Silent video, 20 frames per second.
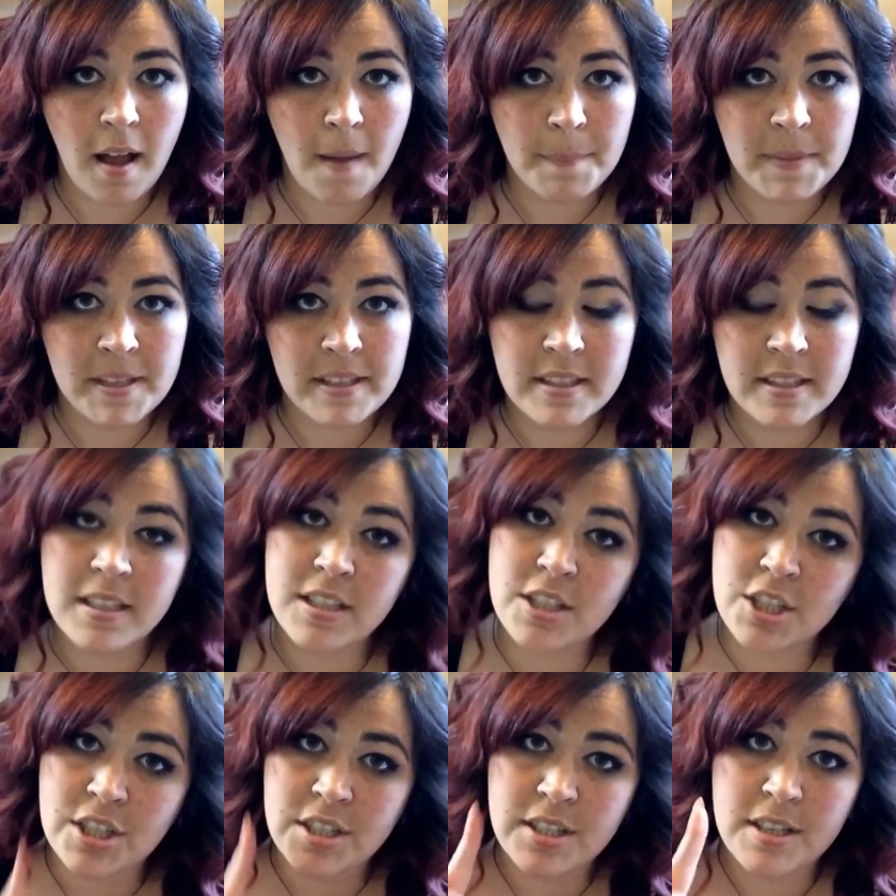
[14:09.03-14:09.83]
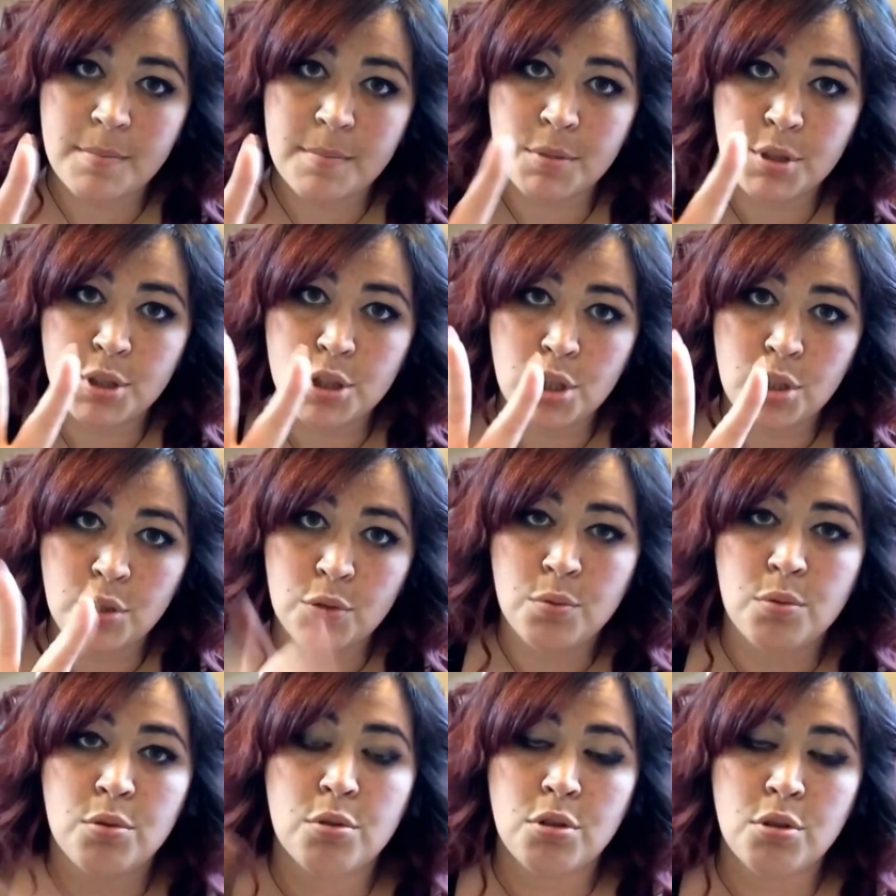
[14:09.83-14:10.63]
This is just number 2,
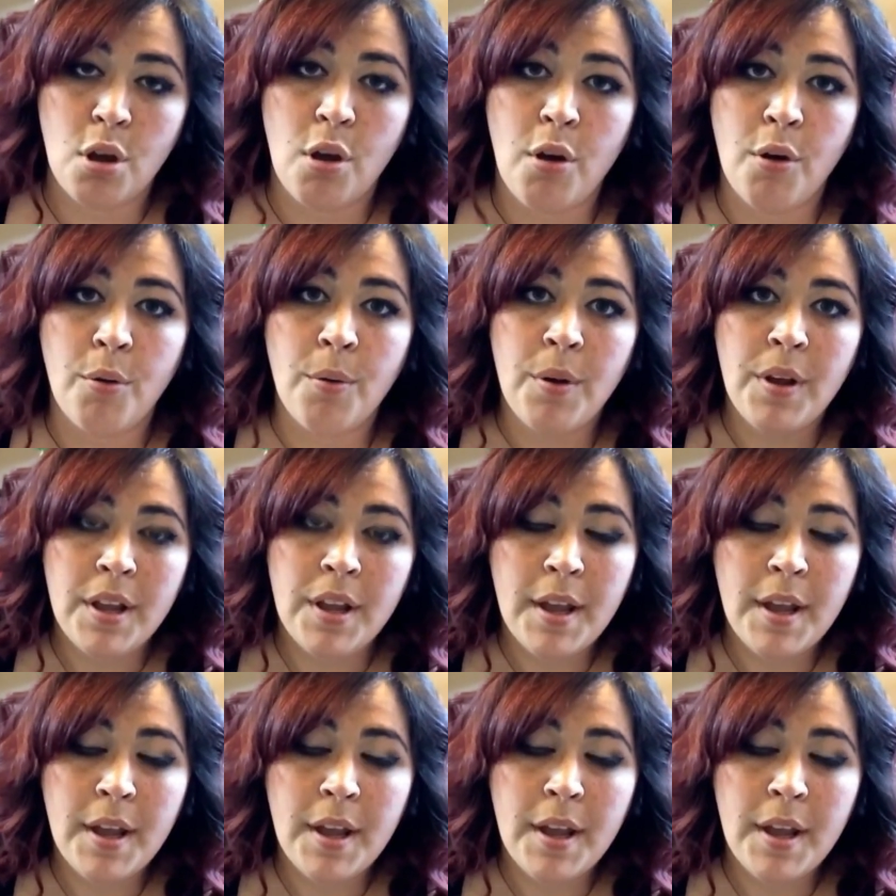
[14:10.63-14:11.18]
so